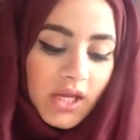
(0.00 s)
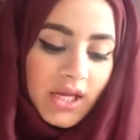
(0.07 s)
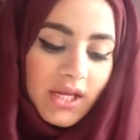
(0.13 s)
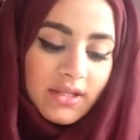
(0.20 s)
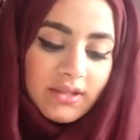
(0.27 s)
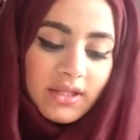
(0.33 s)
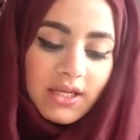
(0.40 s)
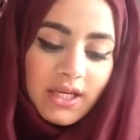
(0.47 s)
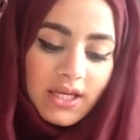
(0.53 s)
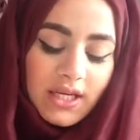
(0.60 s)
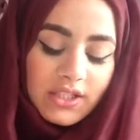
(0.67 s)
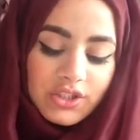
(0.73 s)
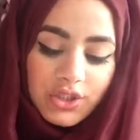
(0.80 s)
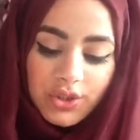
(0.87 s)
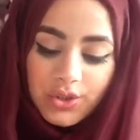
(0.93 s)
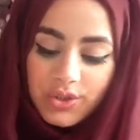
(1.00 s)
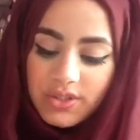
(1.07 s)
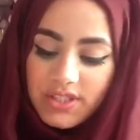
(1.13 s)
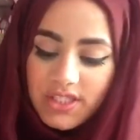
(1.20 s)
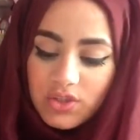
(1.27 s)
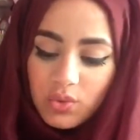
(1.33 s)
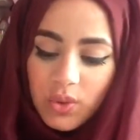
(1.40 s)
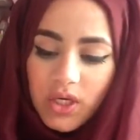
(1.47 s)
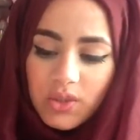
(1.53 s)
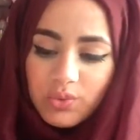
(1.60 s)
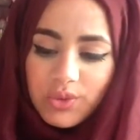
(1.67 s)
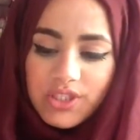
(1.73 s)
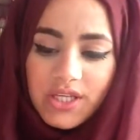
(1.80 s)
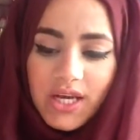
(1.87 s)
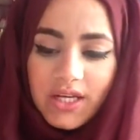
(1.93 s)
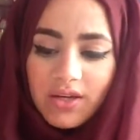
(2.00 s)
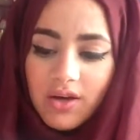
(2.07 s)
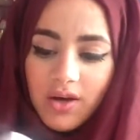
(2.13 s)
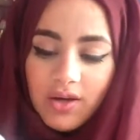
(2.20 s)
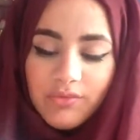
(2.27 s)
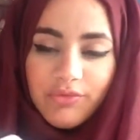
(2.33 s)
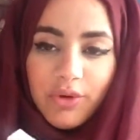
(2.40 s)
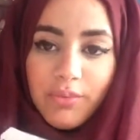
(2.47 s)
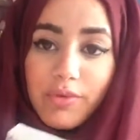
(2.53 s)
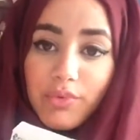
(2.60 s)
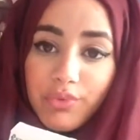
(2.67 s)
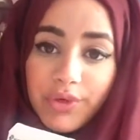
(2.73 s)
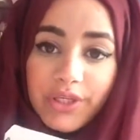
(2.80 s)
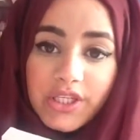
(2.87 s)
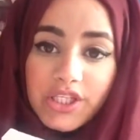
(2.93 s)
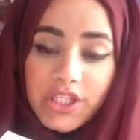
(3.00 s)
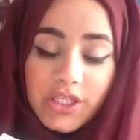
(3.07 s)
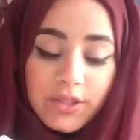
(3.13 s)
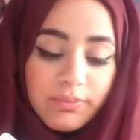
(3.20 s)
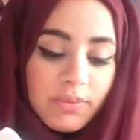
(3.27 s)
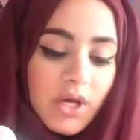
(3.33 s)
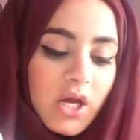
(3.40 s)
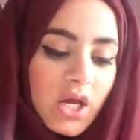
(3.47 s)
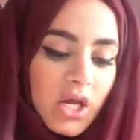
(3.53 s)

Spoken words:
And then I like to use this one, which I got from a really cheap